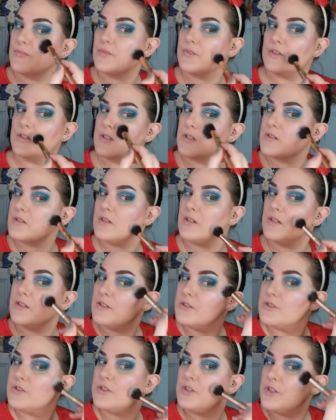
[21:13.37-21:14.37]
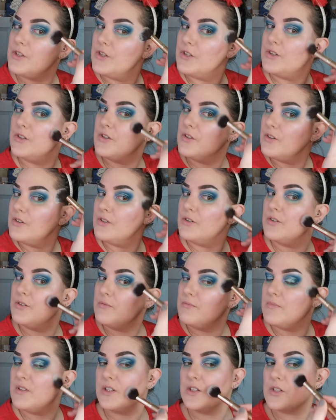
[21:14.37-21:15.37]
I'm just going to
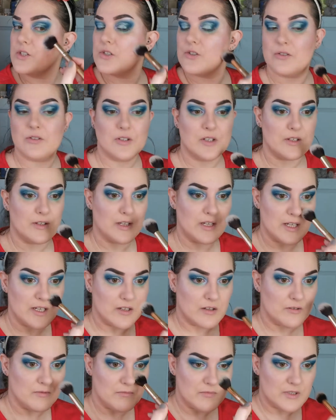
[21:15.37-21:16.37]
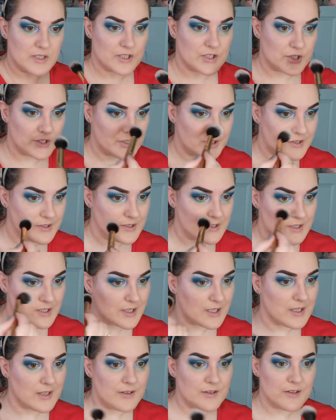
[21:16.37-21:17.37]
make sure that they are meshed
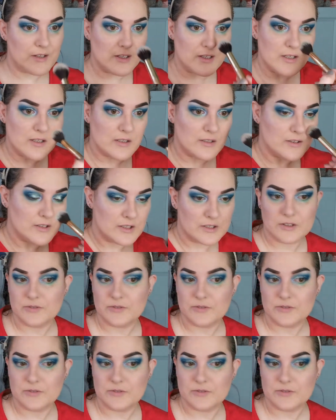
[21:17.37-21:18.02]
together.